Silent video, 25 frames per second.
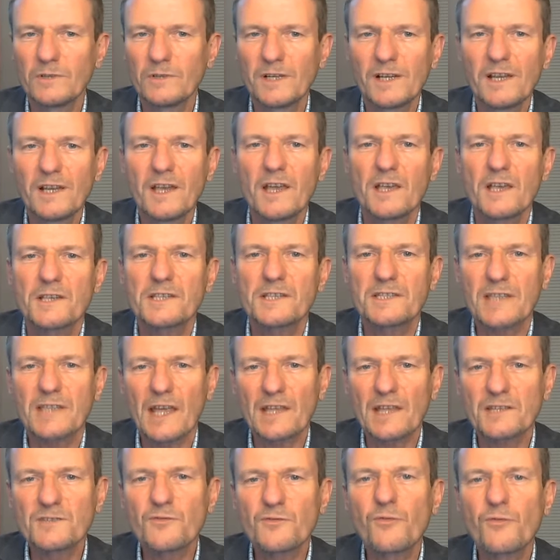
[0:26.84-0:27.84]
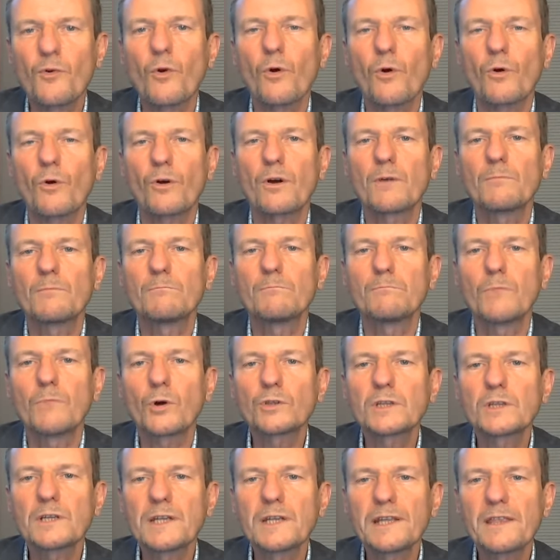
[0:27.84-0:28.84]
stands for
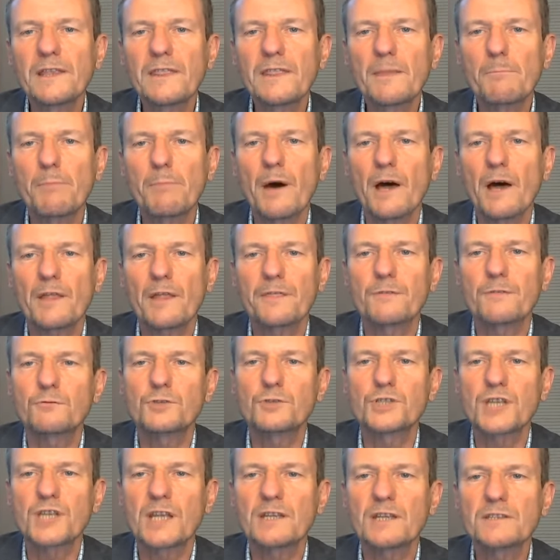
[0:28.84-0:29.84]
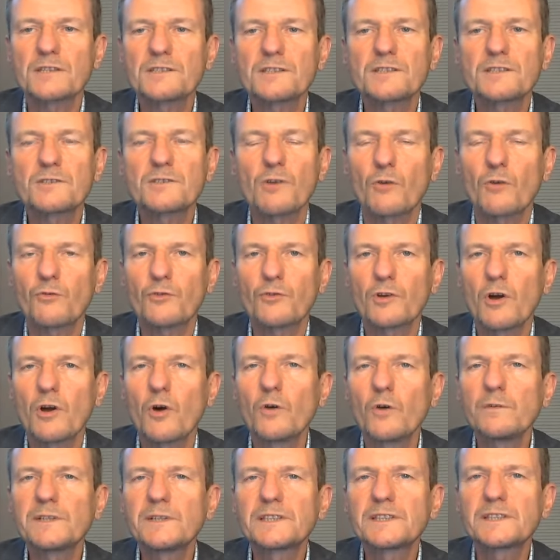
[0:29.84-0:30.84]
Modeling the Pathogenesis of
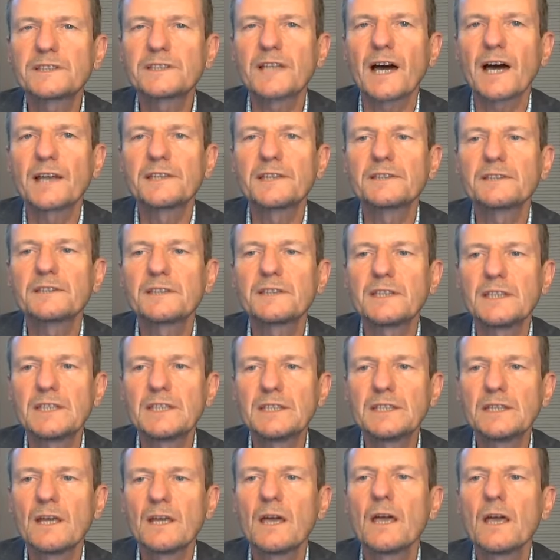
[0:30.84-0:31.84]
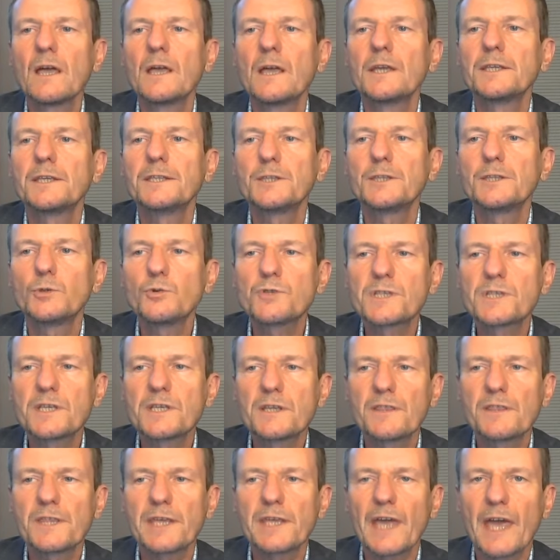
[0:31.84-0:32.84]
COVID-19
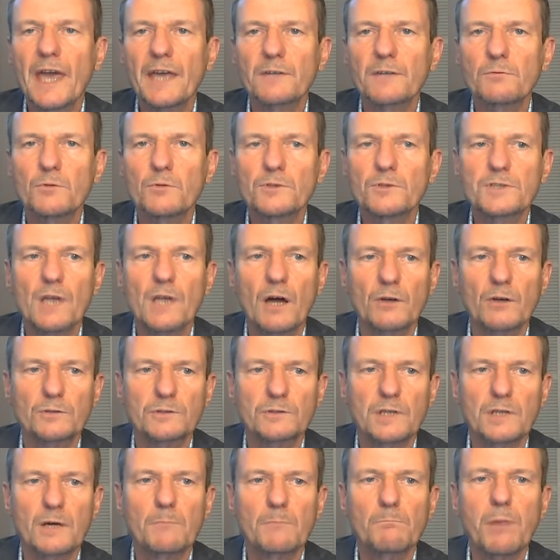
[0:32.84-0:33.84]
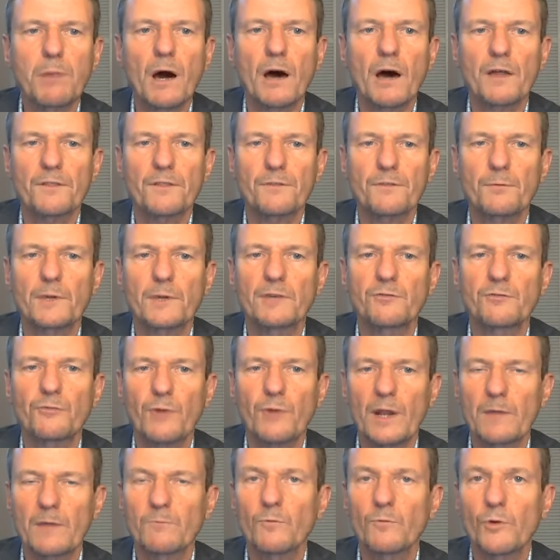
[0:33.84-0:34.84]
using the Adverse Outcome Pathway
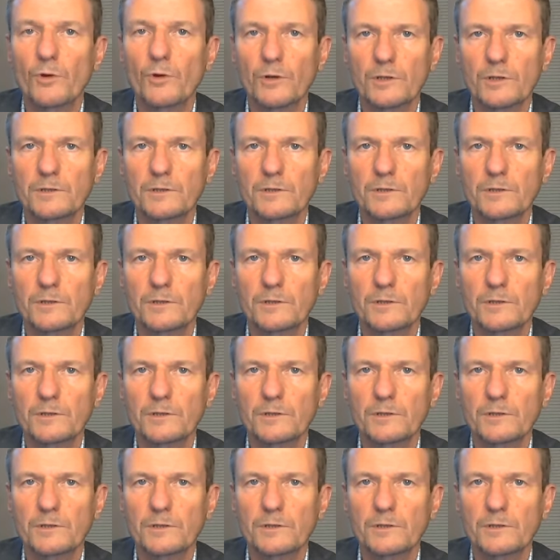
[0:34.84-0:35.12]
Framework.